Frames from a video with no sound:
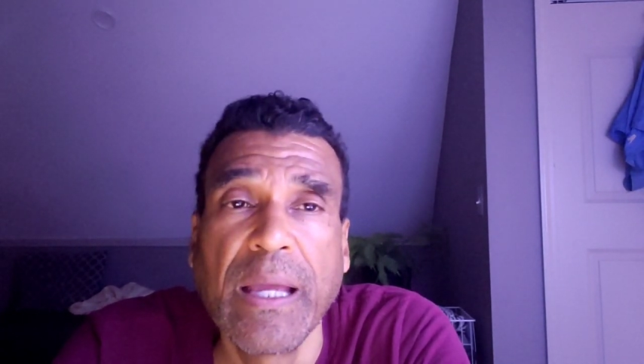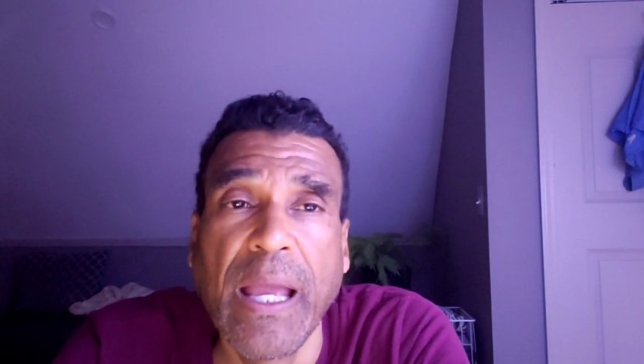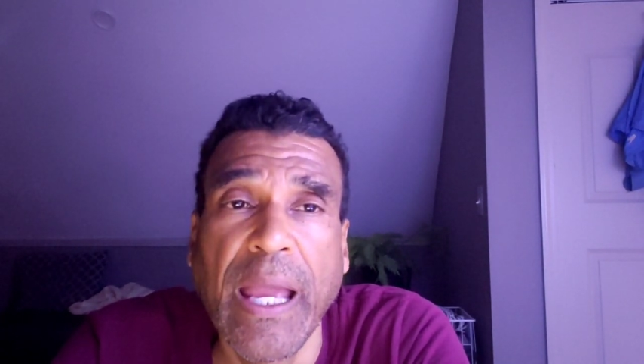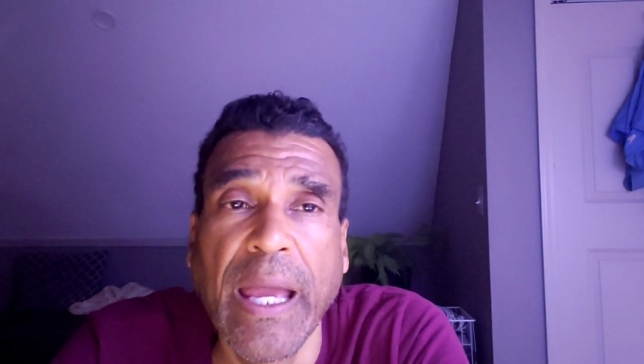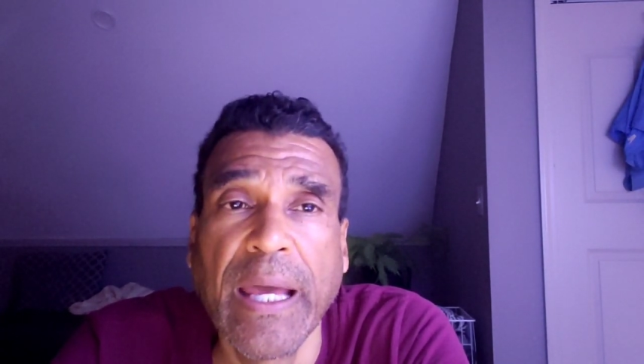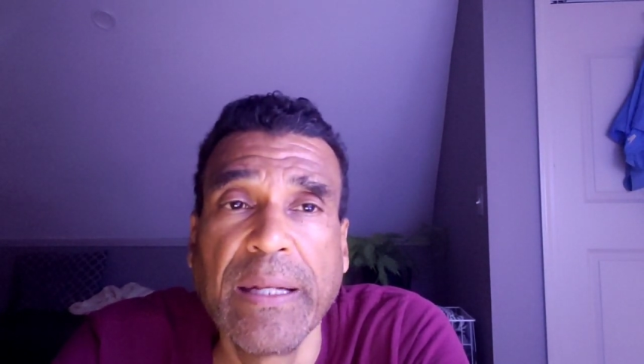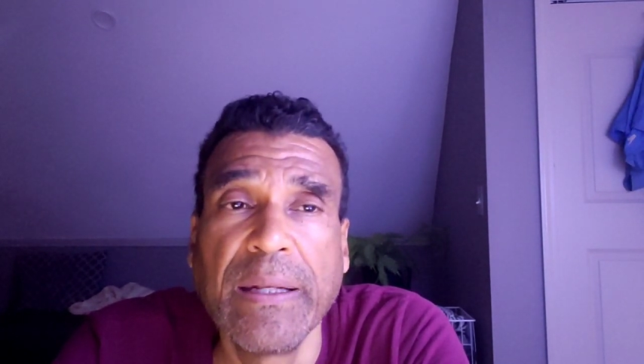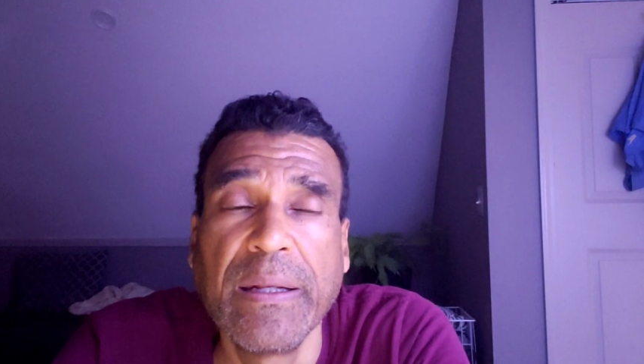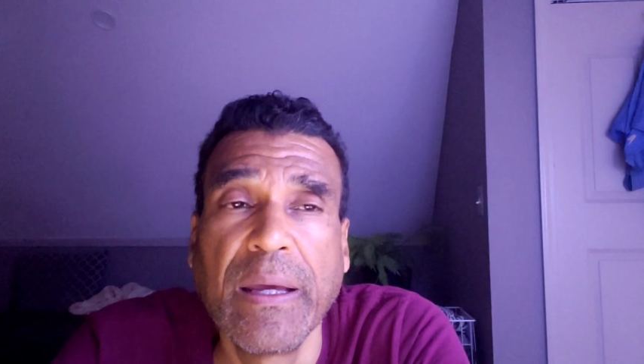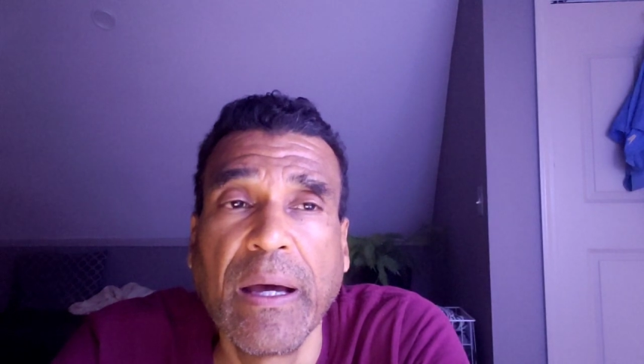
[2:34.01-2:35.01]

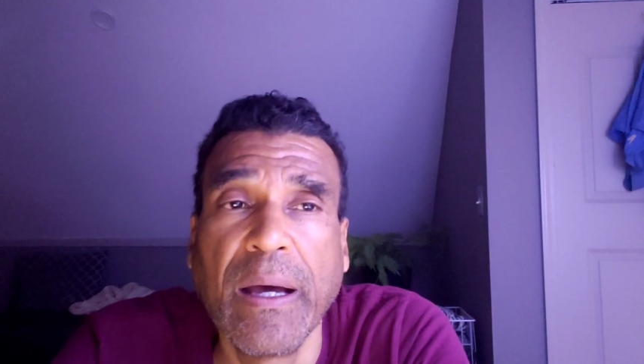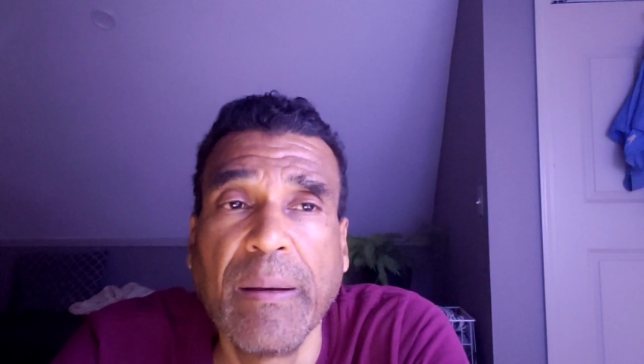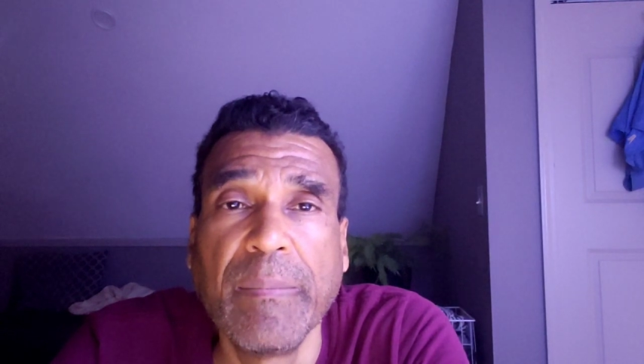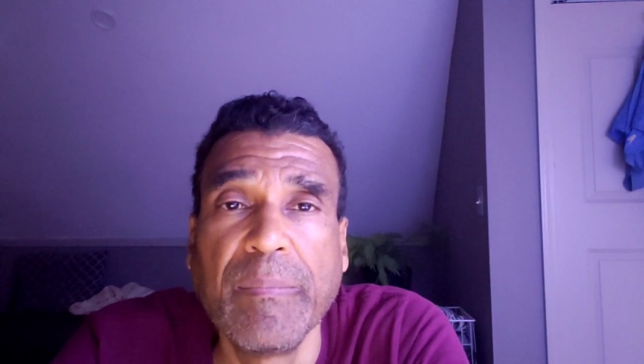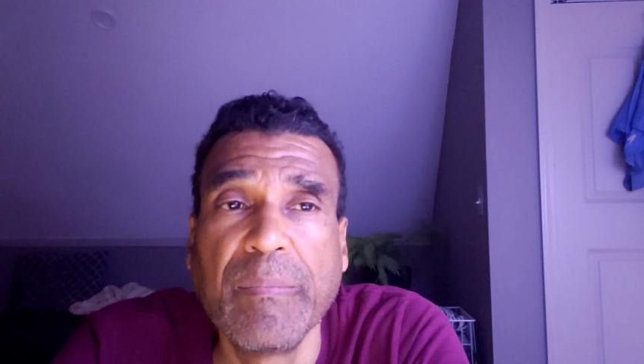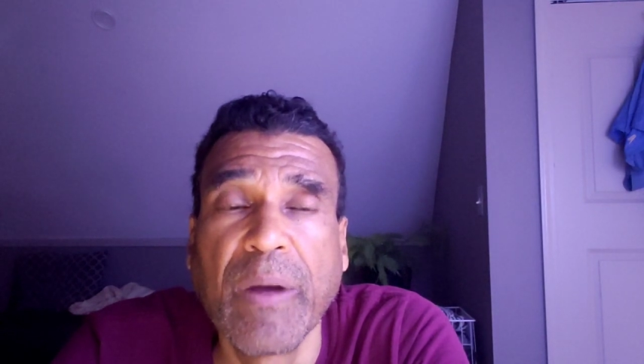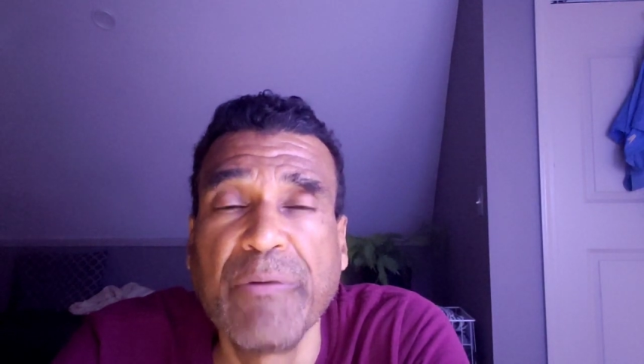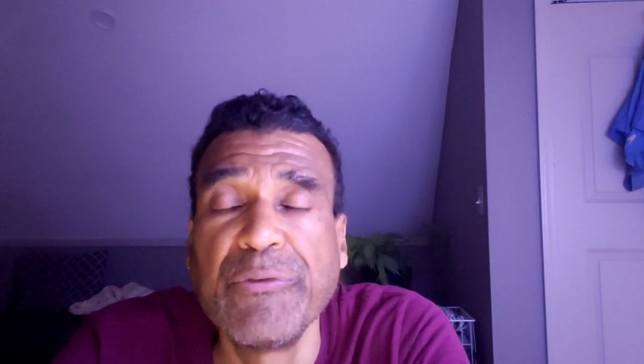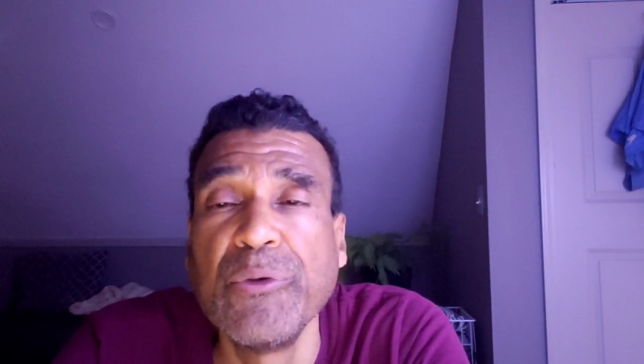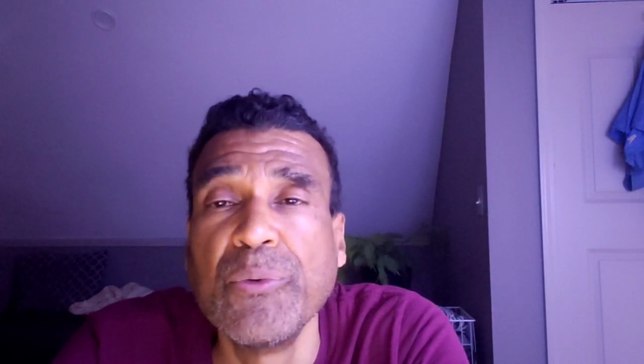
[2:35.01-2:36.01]
and um, a
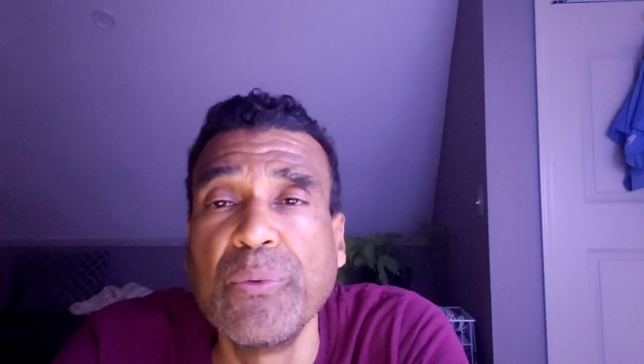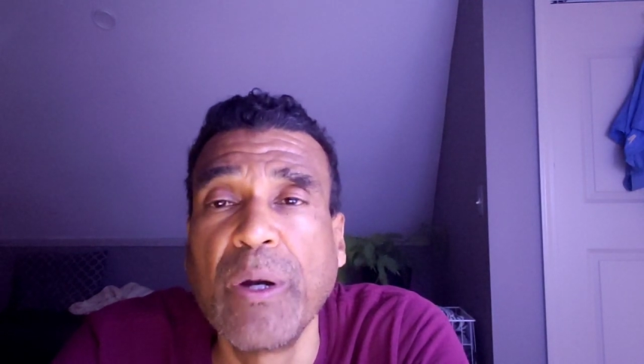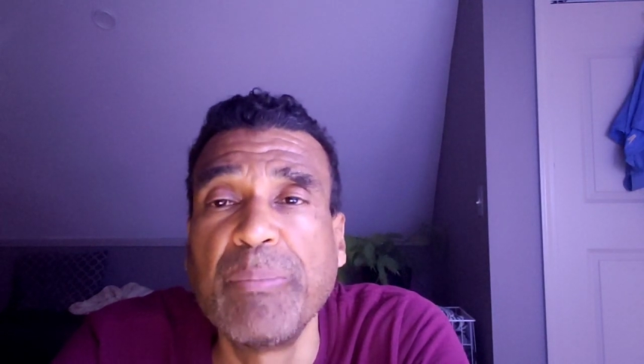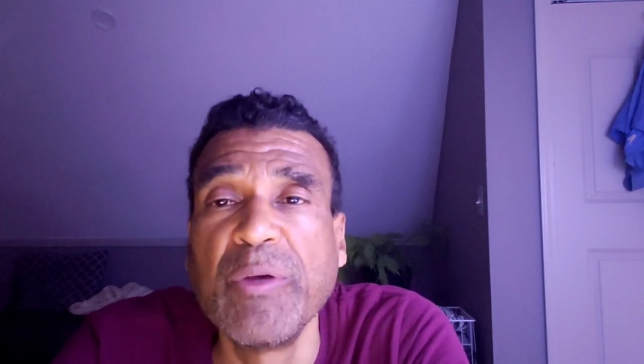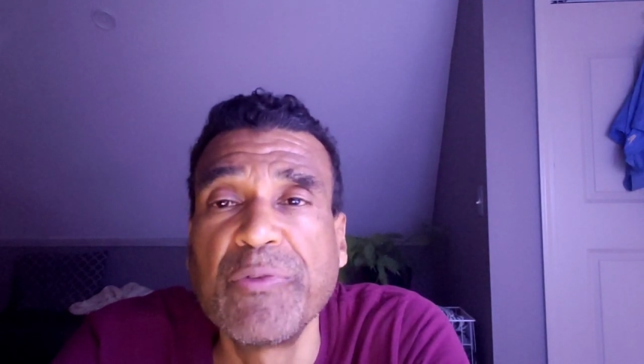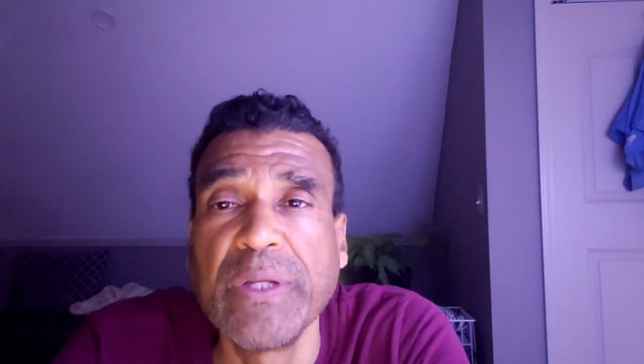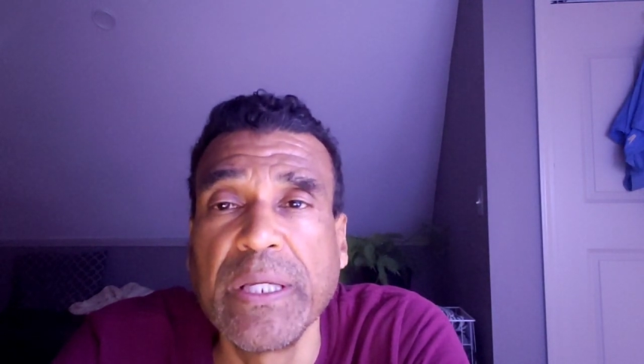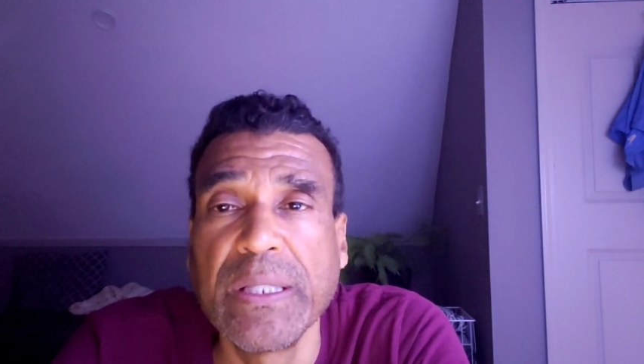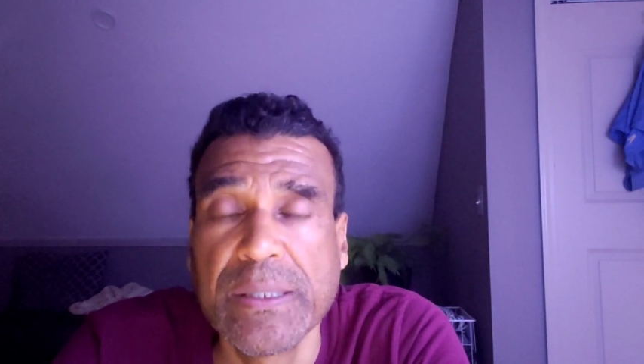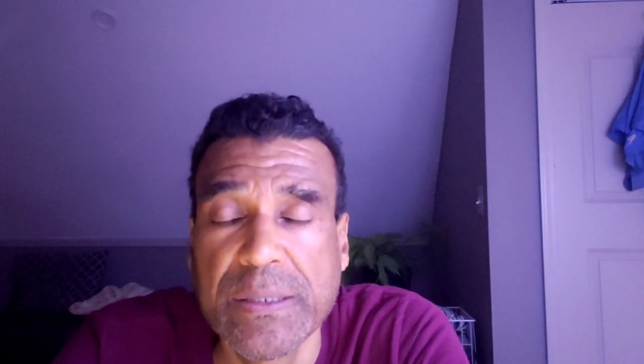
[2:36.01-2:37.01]
few
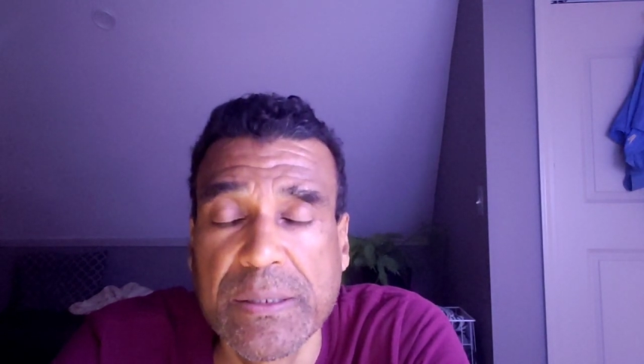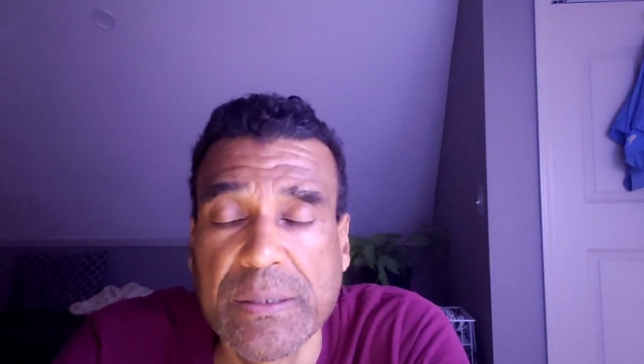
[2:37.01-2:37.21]
epiphanies